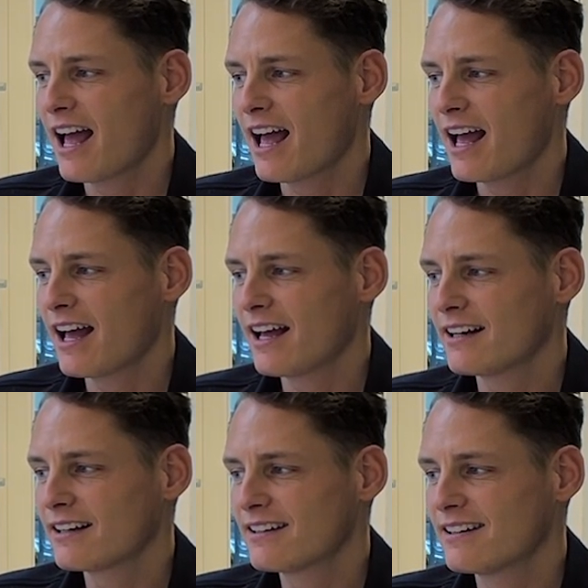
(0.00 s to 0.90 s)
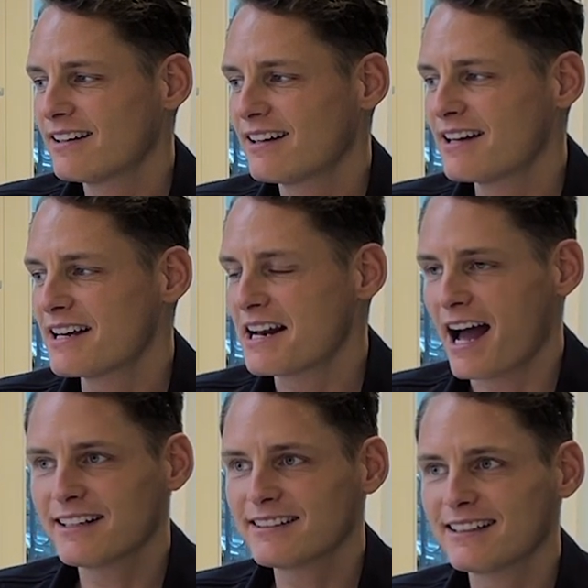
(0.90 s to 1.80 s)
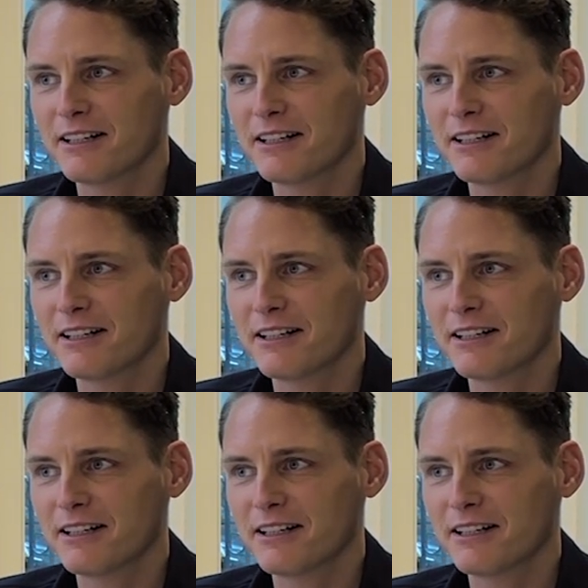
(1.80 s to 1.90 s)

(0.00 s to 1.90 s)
And in hindsight,